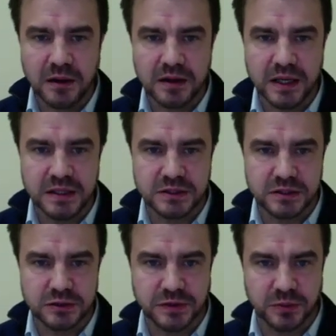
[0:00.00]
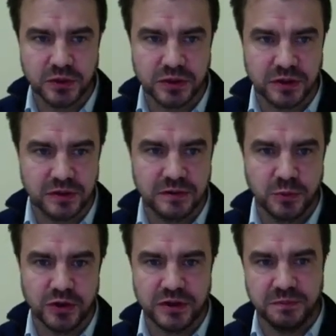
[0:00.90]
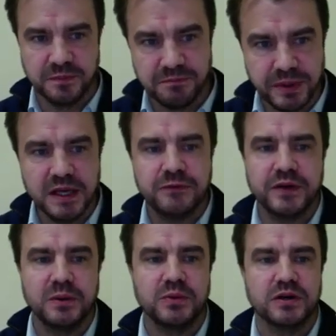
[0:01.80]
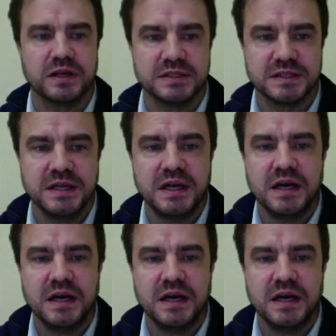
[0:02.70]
introduce what the big framework is,